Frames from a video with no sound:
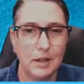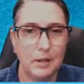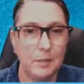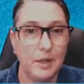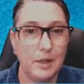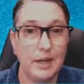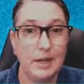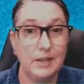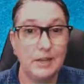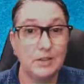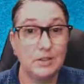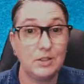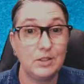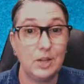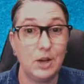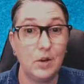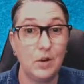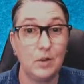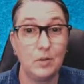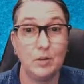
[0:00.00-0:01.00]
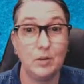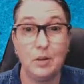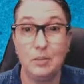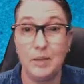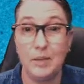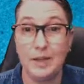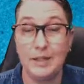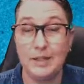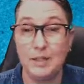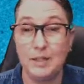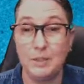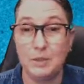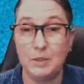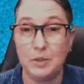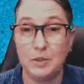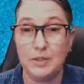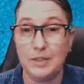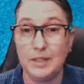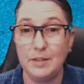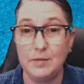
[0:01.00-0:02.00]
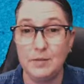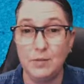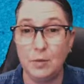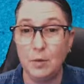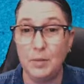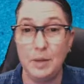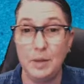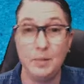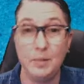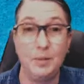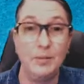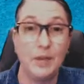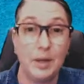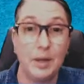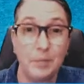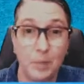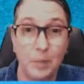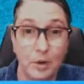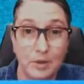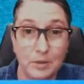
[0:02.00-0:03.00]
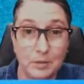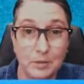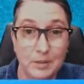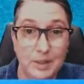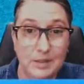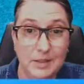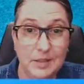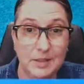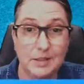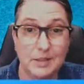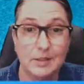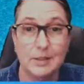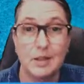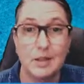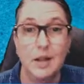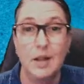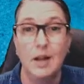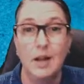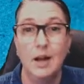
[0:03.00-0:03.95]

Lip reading: I mean, so you might end up using it for, maybe you've got a personal business,